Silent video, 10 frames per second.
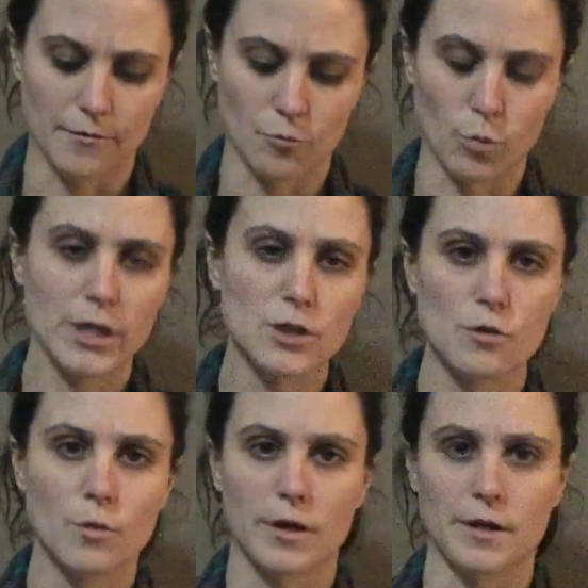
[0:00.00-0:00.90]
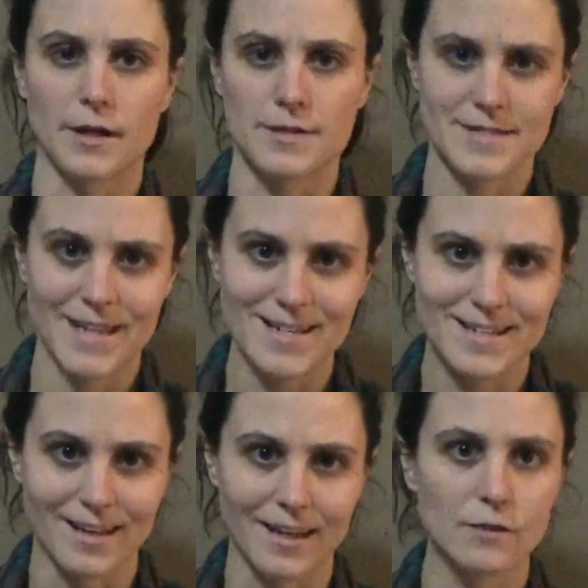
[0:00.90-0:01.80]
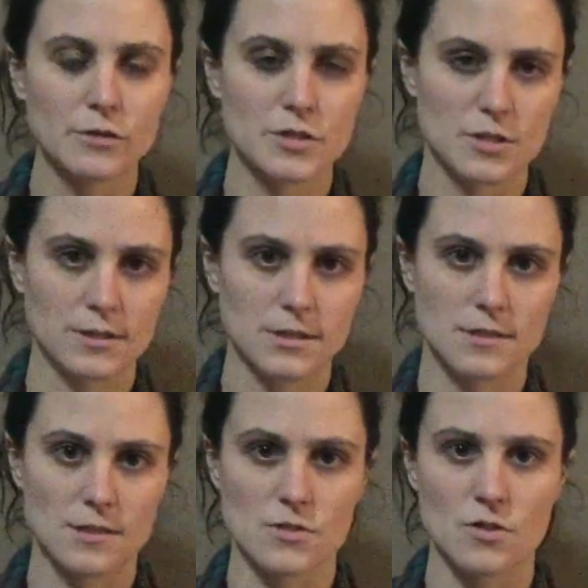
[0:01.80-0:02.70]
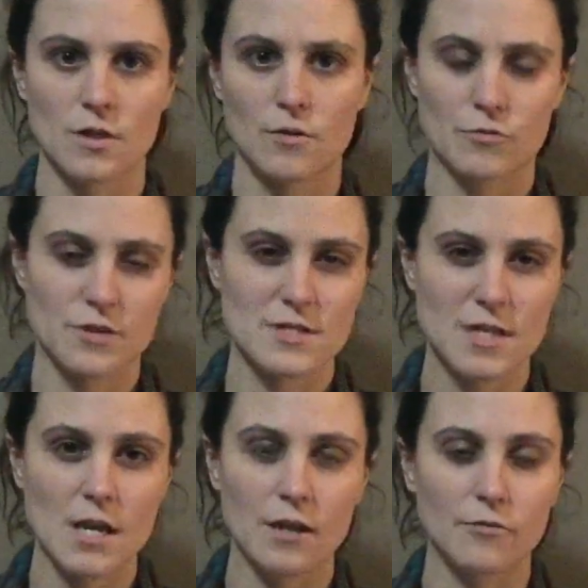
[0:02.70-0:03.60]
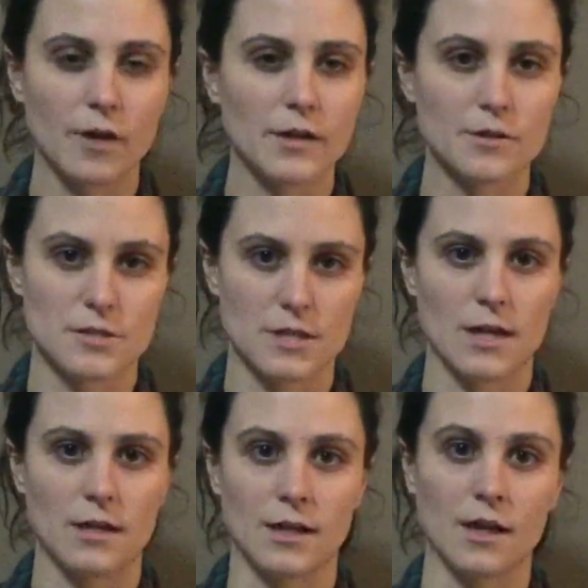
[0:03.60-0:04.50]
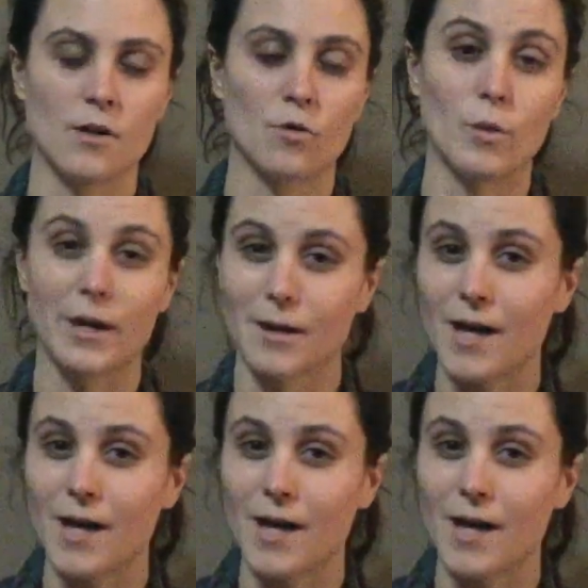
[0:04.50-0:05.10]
when you are assessing English sentences for the sake of understanding where